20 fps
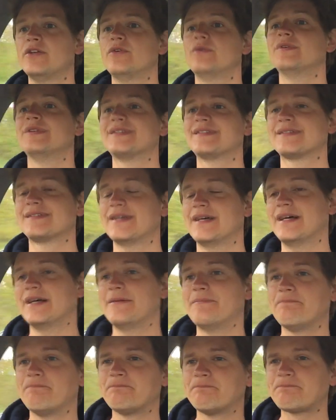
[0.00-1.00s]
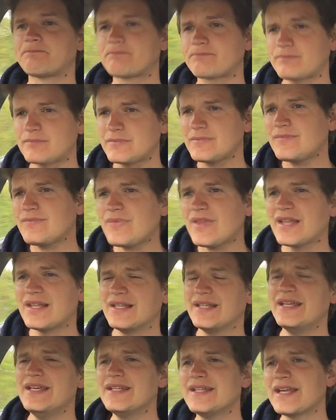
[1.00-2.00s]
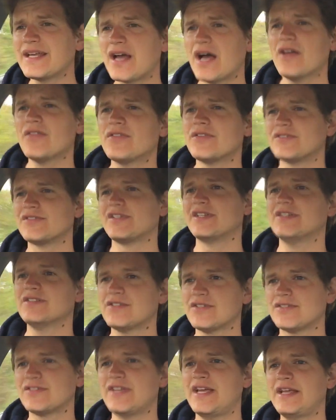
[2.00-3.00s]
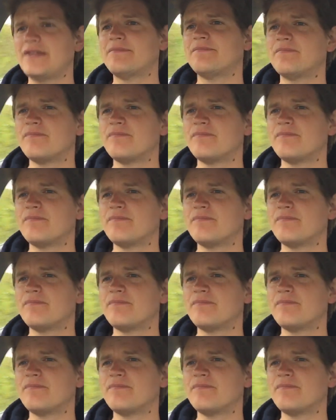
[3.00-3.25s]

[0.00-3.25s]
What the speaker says: who is leading others into sin.